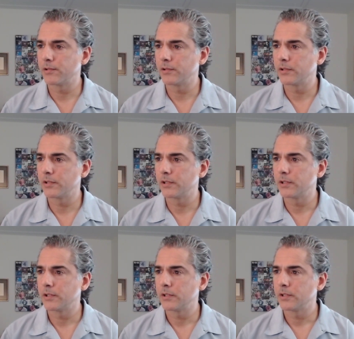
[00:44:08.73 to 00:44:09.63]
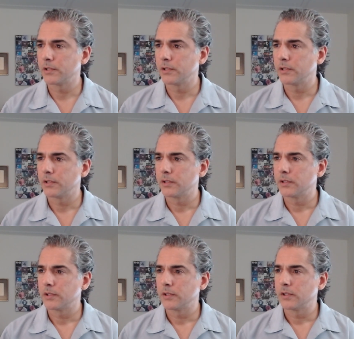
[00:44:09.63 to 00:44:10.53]

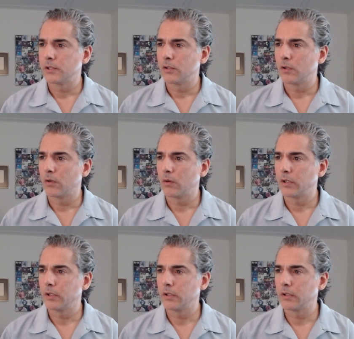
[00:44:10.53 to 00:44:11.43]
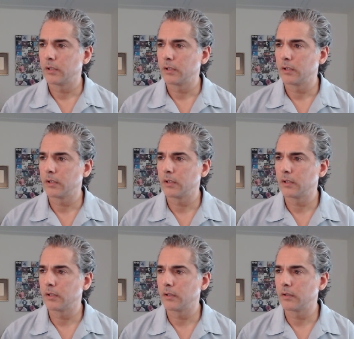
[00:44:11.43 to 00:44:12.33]
[no speech]